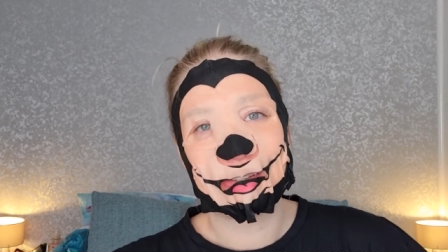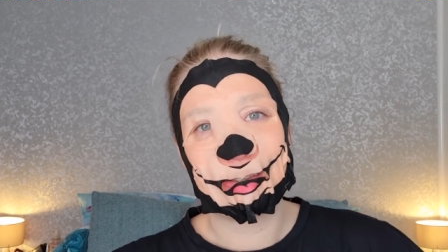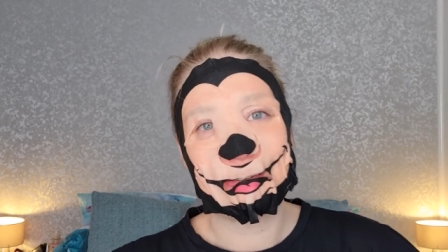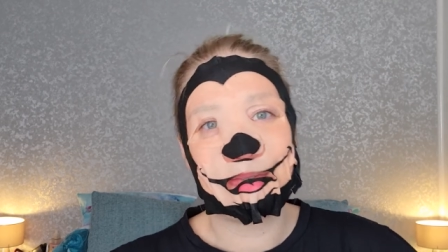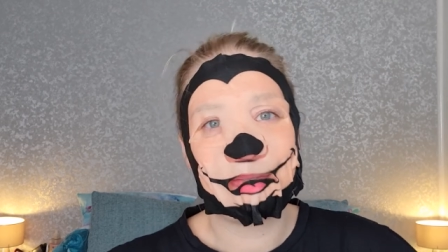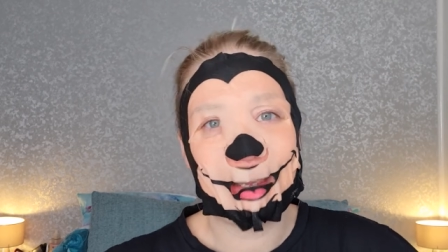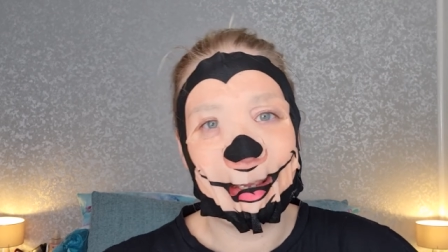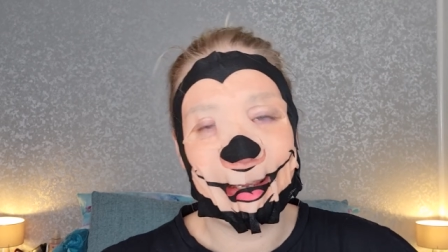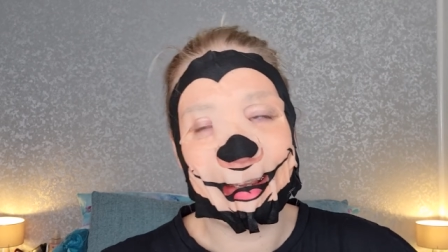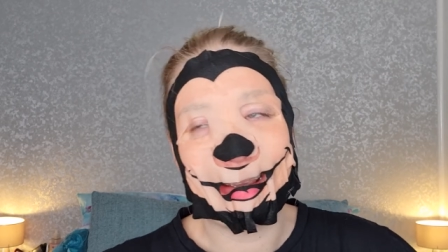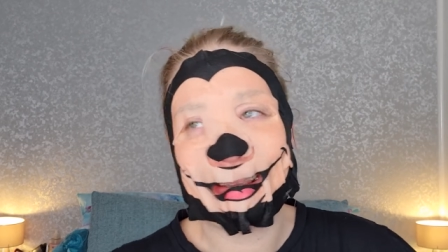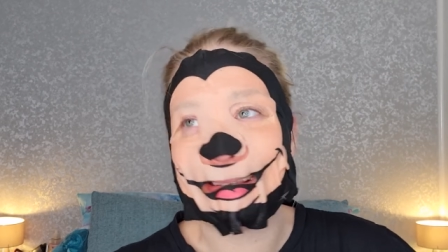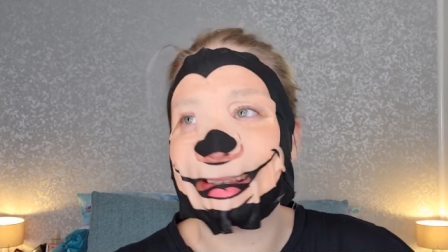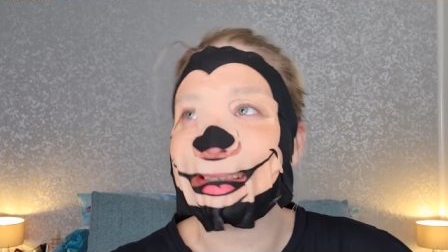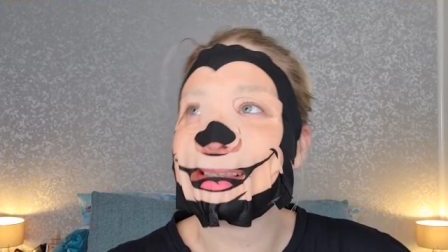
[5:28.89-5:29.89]
The fit
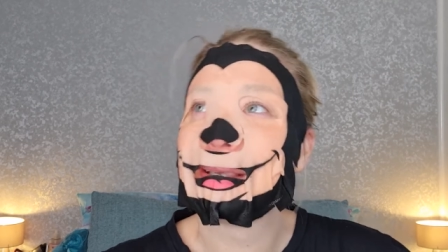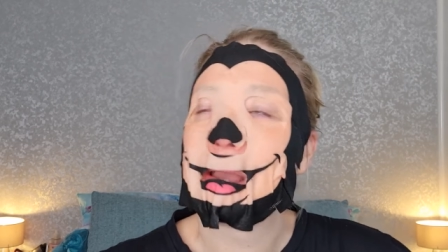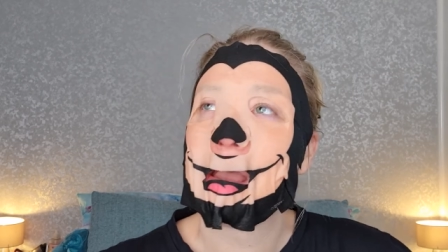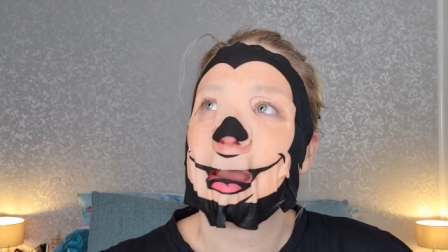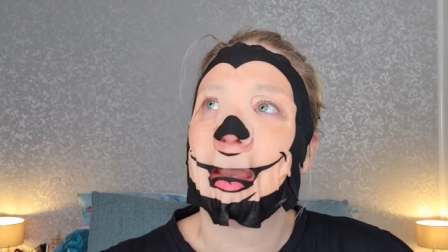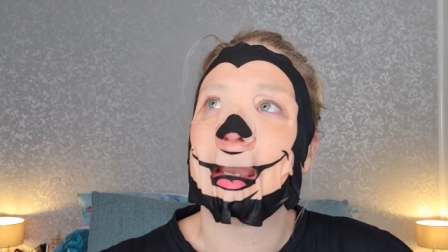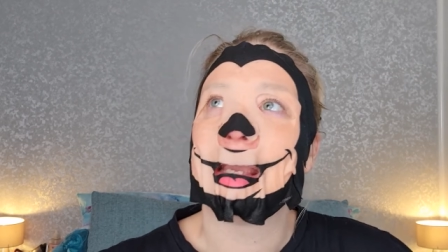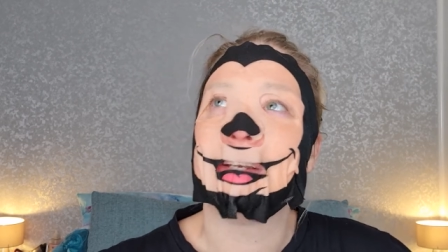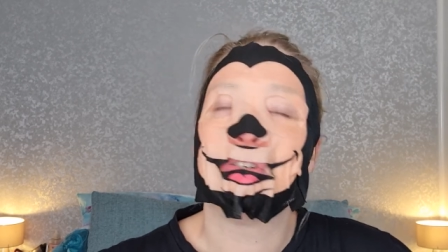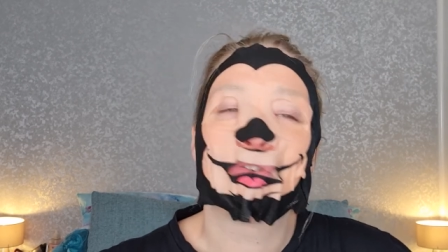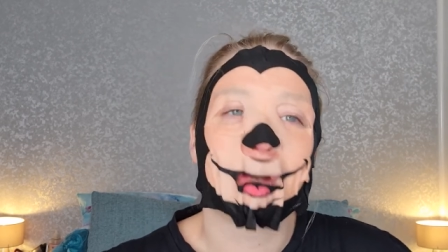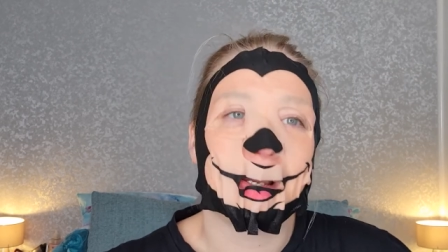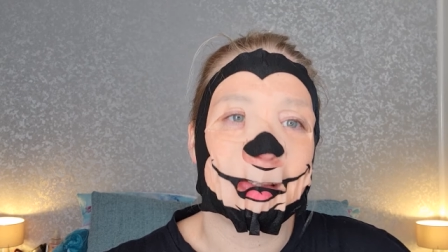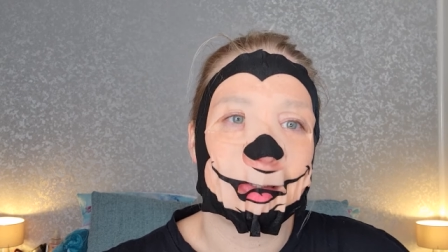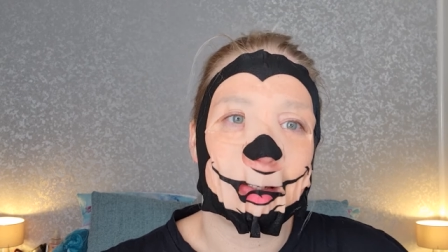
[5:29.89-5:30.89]
is
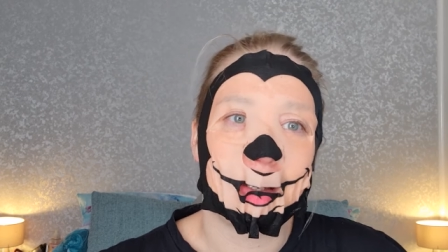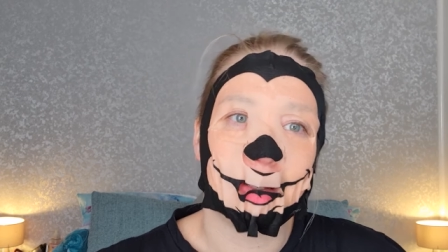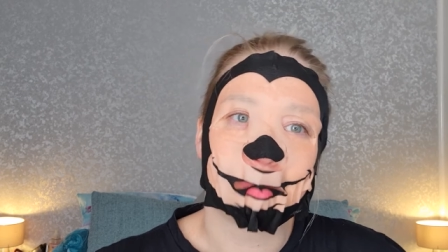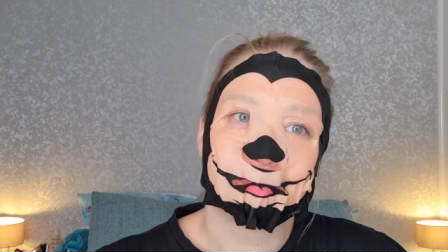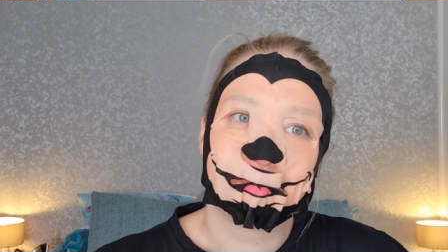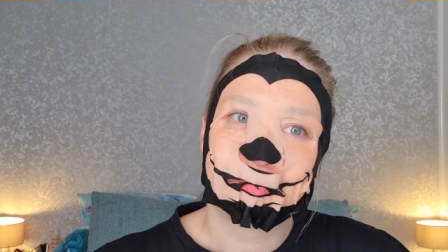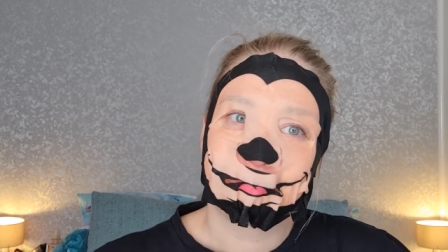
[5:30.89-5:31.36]
interesting.